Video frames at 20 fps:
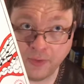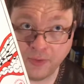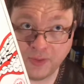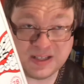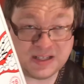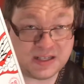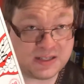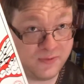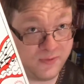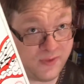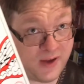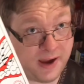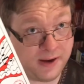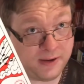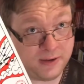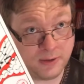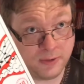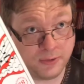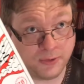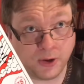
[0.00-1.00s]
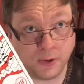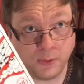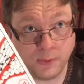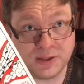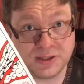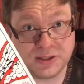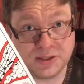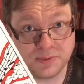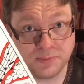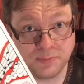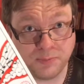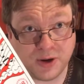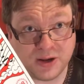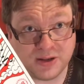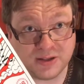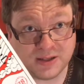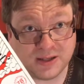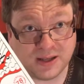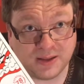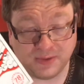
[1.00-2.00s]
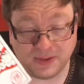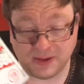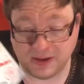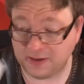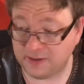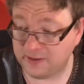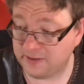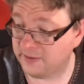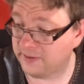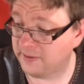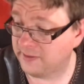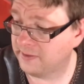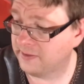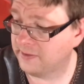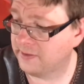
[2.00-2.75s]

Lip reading: This is vinyl though. It's printed in the